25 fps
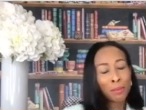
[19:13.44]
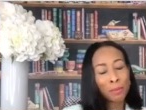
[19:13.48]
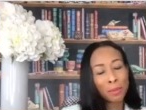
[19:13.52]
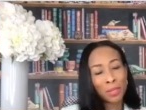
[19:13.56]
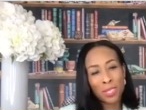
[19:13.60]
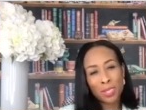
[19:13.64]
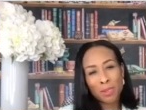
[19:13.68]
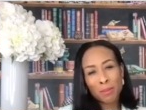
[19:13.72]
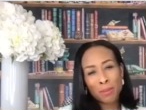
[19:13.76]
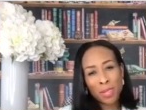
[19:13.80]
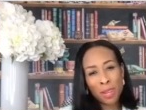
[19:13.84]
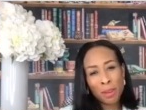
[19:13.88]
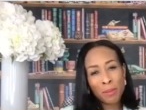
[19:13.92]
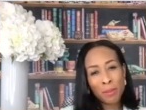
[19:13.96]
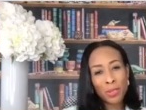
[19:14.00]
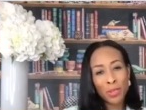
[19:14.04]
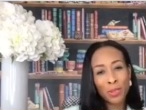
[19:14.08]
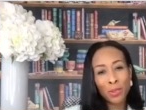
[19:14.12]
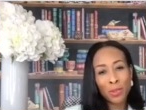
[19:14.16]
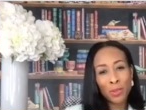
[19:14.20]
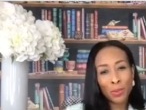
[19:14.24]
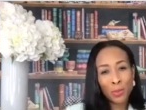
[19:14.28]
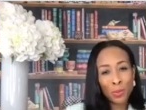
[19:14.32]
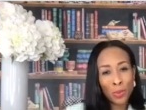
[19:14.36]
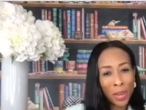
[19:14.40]
But sometimes
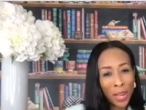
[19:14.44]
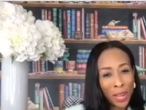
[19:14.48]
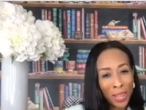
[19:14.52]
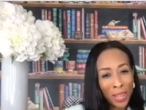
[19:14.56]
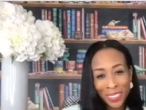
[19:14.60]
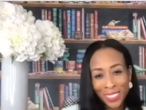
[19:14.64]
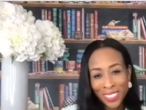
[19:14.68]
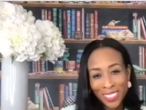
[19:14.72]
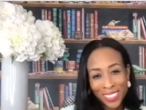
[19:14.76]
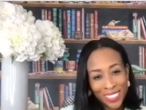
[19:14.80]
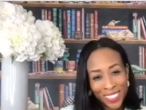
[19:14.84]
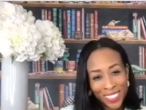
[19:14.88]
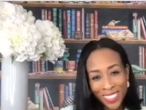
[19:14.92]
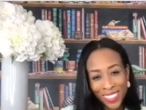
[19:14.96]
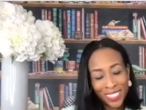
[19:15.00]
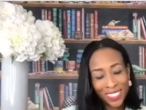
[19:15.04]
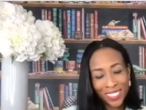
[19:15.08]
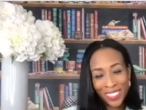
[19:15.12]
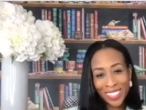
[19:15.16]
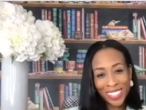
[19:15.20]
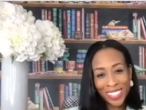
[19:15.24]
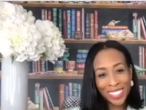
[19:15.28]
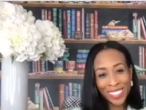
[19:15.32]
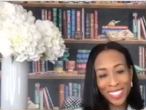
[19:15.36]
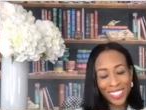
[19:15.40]
the world is not
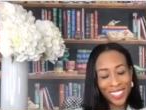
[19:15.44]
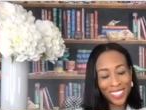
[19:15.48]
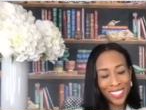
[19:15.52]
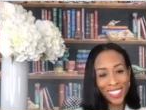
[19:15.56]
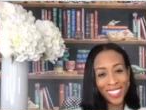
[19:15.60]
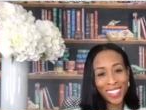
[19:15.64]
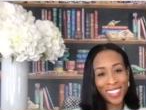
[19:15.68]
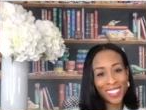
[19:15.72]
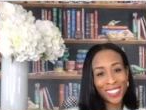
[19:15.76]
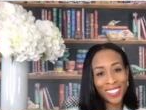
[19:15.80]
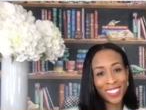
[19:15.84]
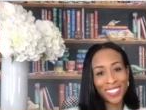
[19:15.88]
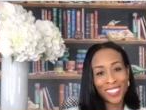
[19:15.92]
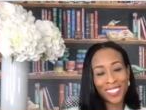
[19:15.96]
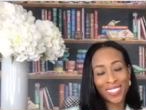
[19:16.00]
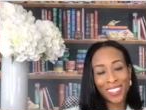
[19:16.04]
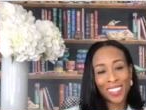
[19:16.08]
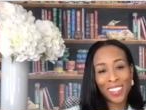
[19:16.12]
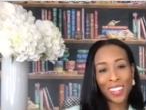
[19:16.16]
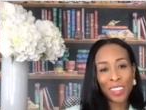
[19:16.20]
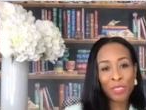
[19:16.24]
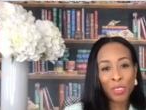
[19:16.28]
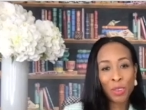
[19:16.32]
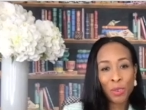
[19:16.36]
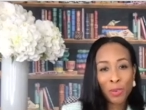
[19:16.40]
really designed this
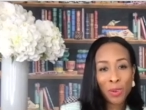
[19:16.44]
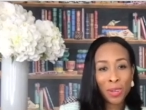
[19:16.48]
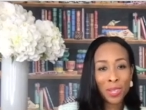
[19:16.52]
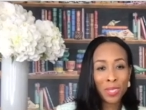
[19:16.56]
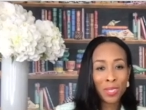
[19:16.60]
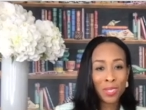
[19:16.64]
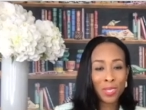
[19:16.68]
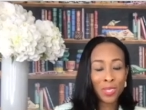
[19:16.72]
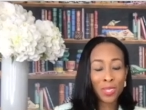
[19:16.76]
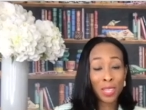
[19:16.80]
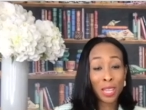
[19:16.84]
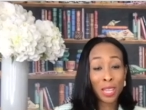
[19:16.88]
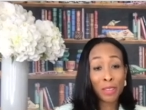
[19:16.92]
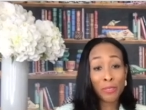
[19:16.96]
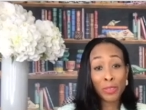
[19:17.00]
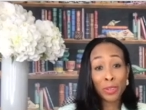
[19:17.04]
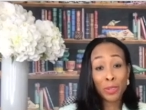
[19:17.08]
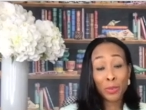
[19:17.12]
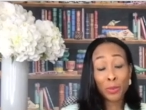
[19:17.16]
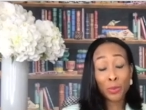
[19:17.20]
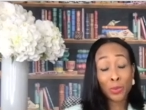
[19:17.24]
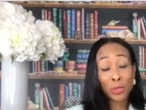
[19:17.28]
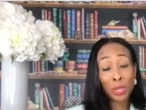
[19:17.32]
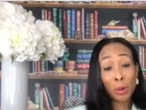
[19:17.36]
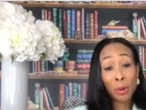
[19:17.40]
way. Everyone's, every
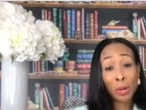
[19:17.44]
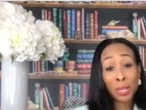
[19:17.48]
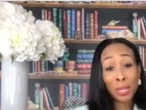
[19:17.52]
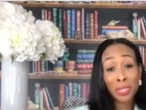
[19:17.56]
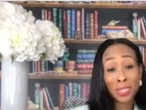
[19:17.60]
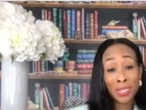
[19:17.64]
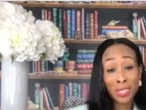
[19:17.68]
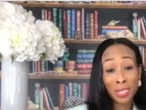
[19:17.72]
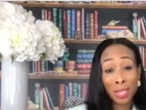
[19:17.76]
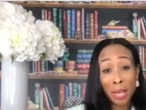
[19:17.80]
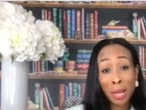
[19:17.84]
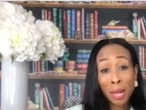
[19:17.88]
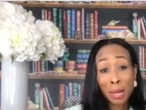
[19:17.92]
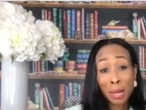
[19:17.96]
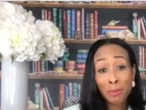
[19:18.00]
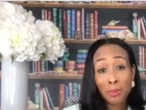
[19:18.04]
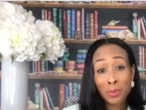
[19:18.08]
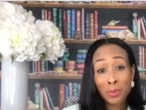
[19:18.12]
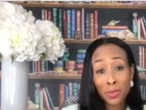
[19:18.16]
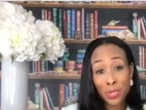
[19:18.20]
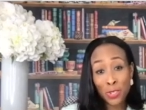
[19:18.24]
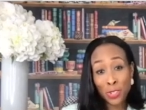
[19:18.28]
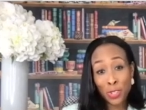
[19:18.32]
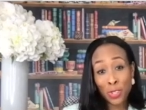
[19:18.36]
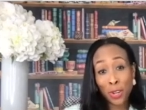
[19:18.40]
time's time
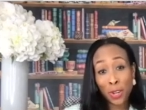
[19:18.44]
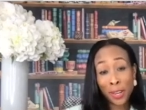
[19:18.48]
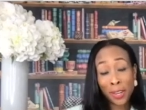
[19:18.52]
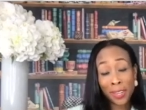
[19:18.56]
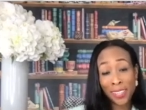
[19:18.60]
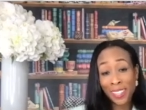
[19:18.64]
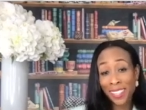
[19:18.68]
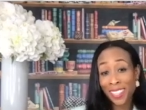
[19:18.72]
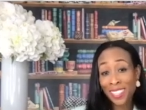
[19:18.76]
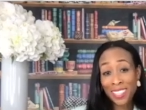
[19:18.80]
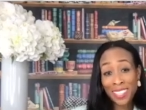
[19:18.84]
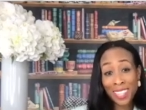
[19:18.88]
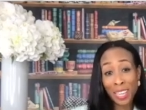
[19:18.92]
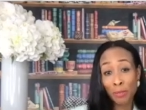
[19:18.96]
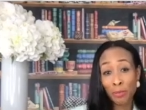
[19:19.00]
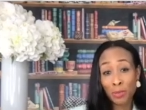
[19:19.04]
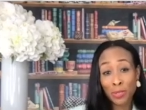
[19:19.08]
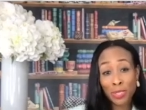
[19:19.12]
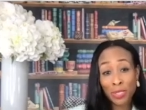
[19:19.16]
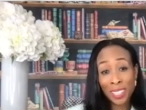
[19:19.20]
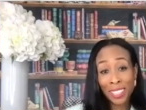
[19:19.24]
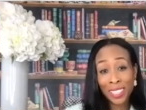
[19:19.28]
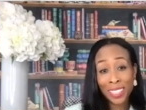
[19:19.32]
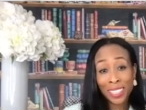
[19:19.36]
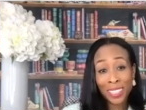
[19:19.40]
to shine is
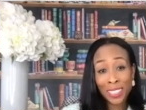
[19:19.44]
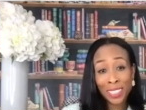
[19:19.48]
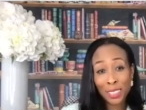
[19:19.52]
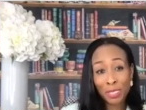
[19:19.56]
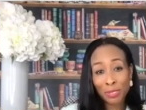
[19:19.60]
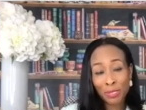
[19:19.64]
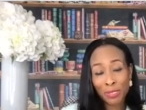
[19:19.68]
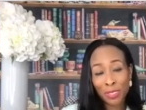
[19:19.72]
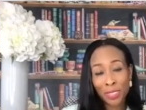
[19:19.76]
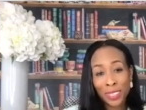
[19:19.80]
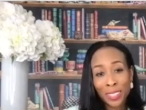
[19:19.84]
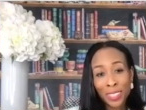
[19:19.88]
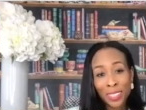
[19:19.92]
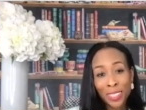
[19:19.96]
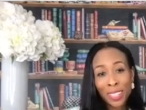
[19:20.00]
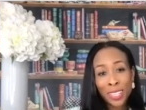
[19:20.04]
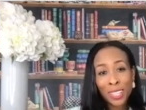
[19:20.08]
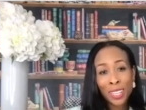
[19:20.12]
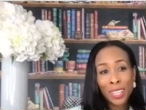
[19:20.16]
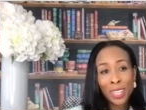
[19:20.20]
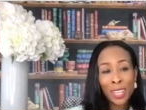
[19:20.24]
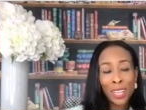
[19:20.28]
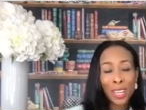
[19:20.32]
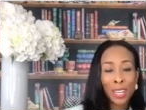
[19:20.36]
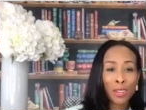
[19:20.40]
absolutely different.
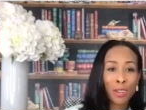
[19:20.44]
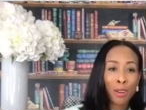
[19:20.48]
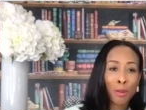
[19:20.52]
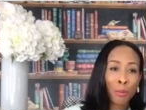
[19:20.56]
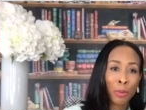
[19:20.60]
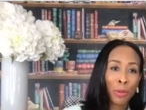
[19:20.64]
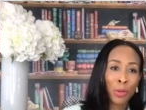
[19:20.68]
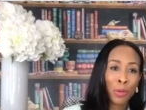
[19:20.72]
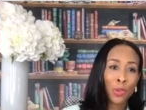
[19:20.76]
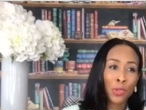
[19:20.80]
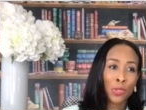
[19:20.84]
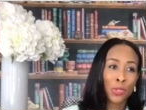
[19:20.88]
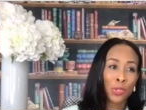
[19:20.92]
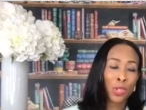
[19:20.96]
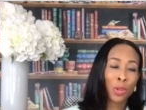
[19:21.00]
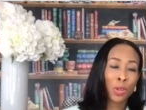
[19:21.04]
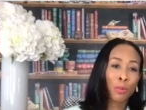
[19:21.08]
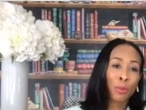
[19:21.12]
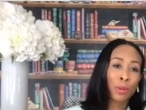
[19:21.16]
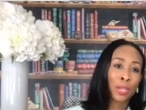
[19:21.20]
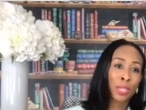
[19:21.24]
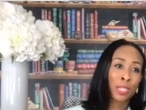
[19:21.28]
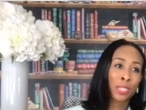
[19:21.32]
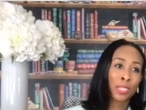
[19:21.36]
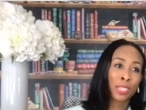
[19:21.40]
And not because
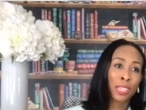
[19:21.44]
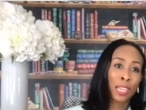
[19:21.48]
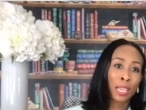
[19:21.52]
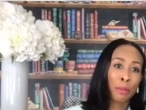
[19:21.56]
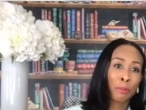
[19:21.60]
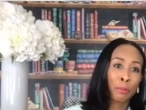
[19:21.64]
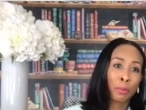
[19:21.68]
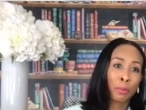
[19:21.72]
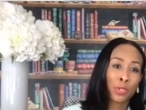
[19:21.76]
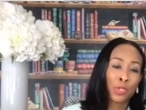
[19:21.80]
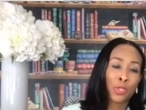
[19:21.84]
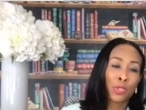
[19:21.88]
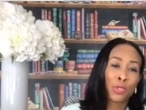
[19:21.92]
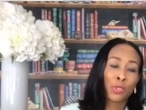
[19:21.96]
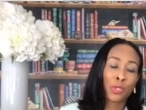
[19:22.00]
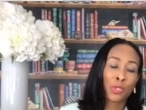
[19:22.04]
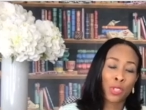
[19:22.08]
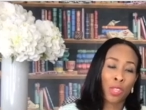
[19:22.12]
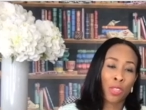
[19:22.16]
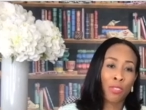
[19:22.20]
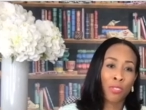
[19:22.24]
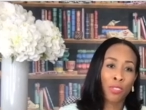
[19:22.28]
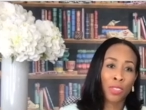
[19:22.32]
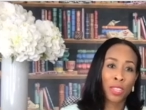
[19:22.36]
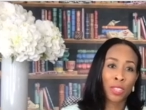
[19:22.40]
someone has labeled you
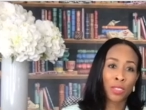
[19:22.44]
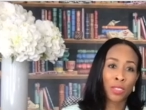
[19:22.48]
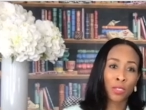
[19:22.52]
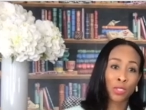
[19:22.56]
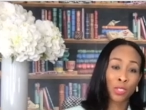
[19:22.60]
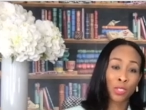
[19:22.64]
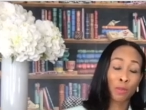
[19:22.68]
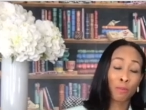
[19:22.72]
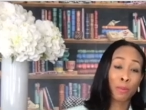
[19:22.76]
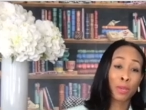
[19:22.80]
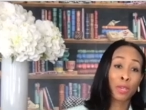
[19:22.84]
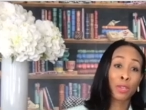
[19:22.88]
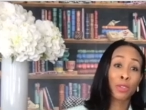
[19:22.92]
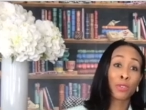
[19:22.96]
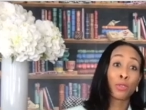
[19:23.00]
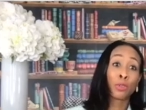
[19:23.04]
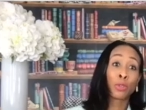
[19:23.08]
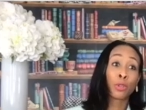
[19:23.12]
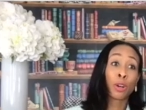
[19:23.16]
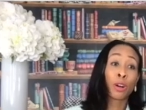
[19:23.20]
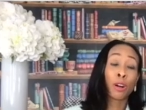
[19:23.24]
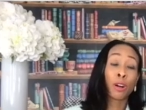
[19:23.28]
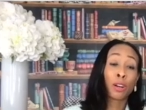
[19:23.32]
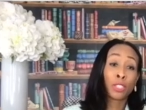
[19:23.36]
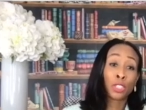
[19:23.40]
something doesn't mean you
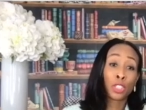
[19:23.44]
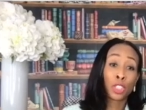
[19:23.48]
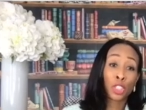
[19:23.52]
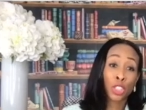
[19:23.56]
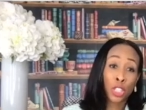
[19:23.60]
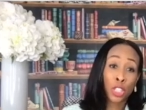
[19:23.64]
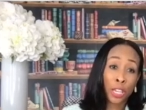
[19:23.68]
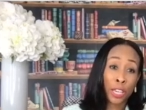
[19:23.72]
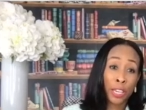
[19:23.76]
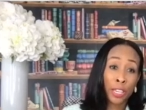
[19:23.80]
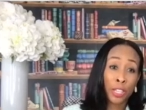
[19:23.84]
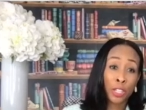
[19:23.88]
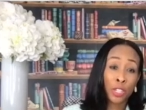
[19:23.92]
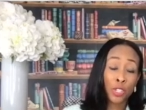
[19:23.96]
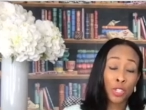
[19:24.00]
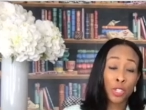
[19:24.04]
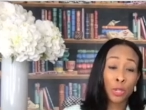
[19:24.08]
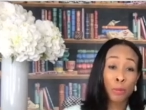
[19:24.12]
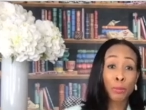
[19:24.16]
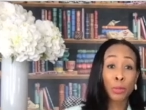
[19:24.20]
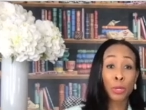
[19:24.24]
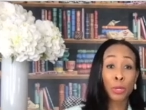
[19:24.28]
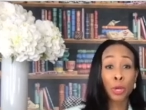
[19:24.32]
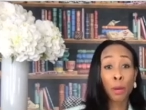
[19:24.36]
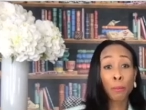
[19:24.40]
can't change
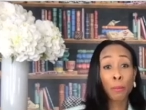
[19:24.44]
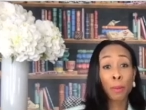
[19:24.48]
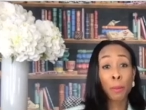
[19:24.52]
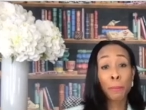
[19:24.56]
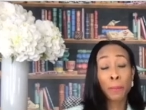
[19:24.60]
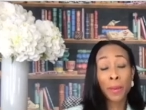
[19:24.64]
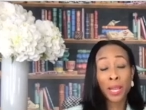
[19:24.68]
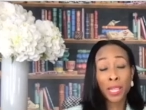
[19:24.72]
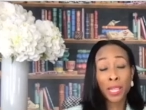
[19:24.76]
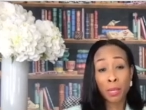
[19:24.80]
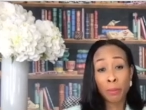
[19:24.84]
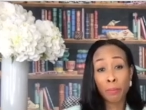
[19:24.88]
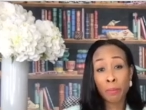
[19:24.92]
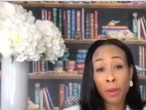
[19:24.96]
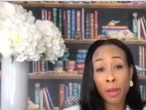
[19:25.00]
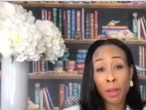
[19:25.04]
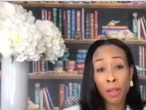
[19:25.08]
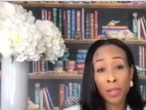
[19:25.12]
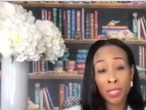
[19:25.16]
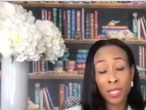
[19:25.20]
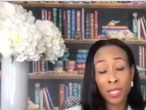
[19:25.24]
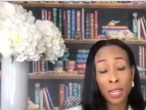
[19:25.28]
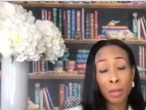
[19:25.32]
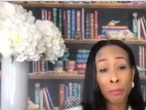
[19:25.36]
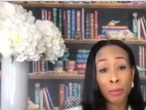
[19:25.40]
and become a better
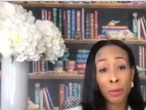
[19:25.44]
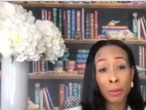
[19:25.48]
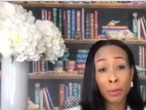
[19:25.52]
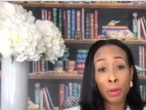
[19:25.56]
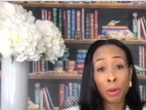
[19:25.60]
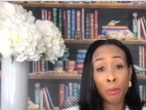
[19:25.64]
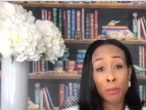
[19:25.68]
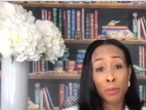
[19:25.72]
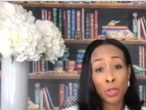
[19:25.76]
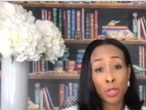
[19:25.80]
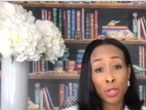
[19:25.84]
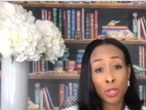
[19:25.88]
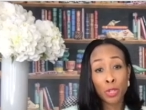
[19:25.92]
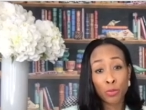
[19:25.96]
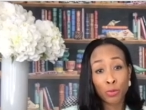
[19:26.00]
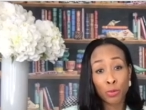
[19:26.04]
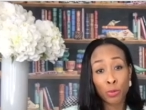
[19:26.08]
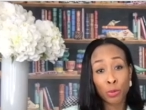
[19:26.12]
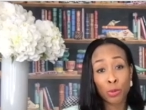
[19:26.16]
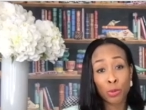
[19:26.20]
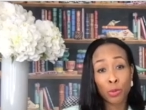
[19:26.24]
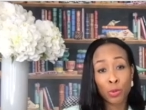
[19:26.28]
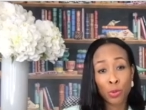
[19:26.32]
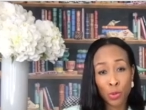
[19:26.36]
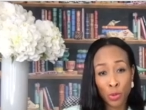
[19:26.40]
person and become
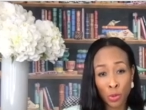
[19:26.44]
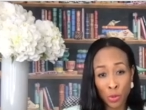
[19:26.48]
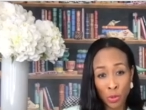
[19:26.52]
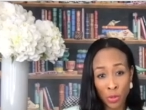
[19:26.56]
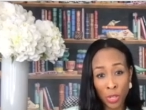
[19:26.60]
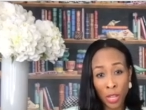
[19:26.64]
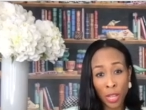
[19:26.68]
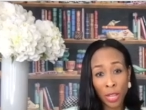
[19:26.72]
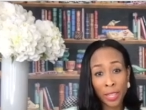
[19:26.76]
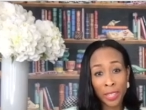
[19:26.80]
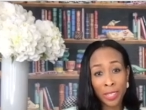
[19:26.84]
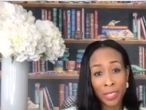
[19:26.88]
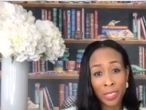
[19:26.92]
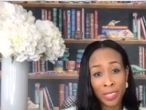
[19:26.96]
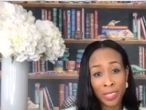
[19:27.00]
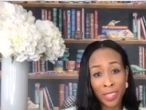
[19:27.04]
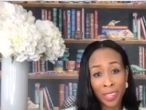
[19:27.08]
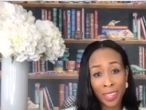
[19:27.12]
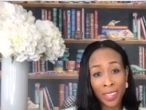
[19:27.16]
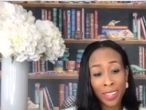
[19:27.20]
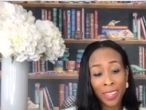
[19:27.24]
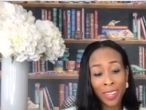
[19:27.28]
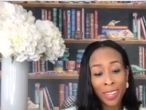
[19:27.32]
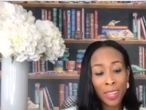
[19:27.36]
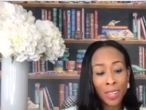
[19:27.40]
useful to
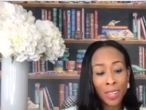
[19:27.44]
society.